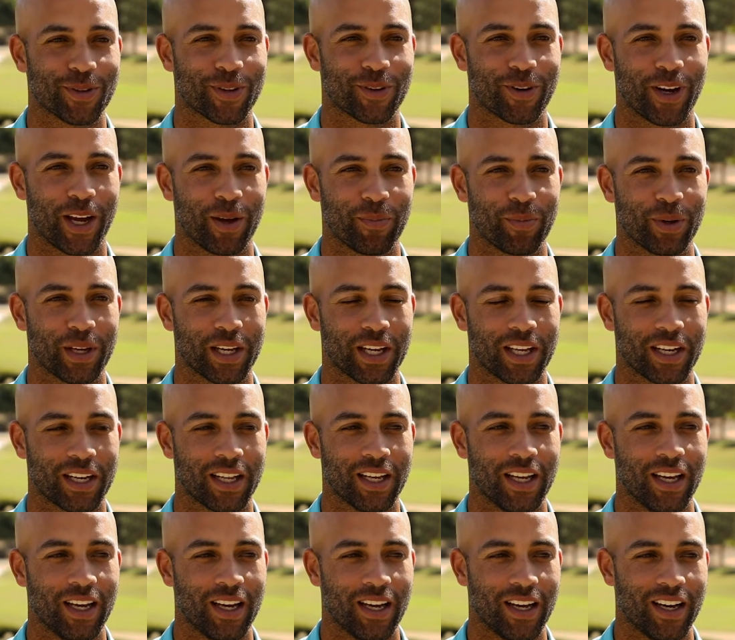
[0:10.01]
with cramping, and
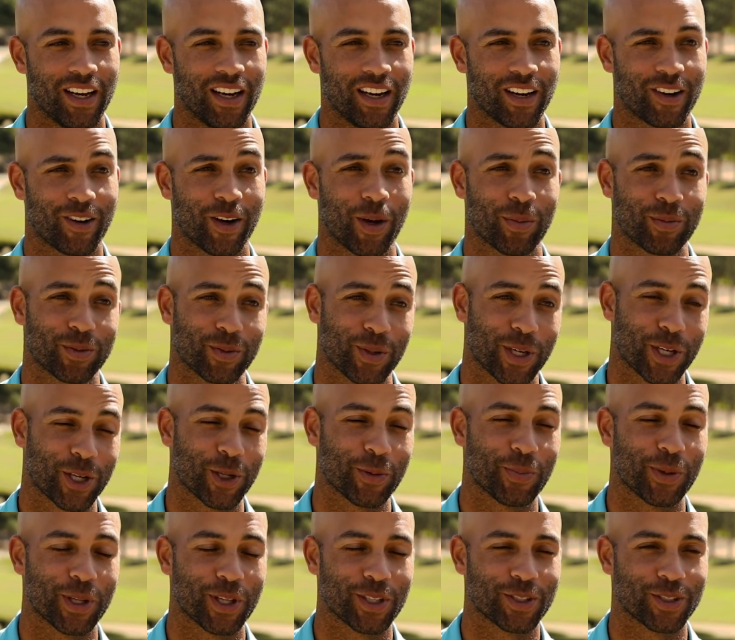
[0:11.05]
CrampsAWAY
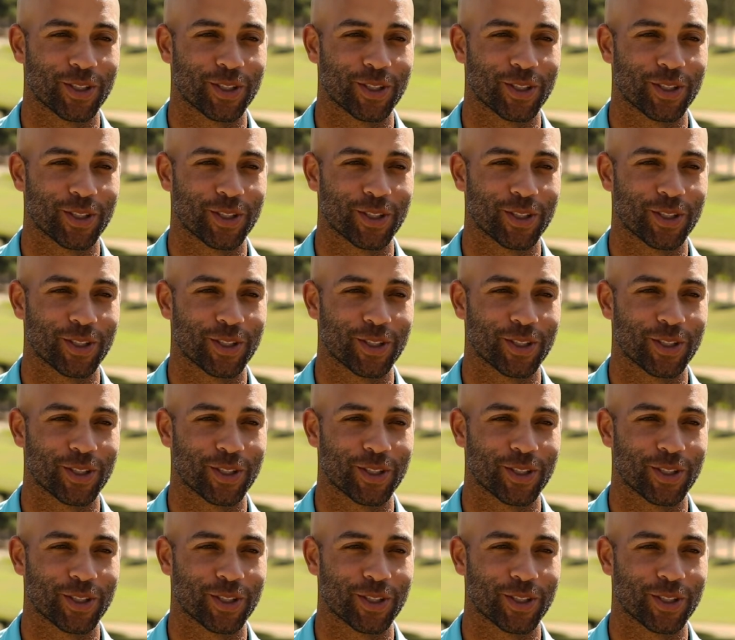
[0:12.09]
could be the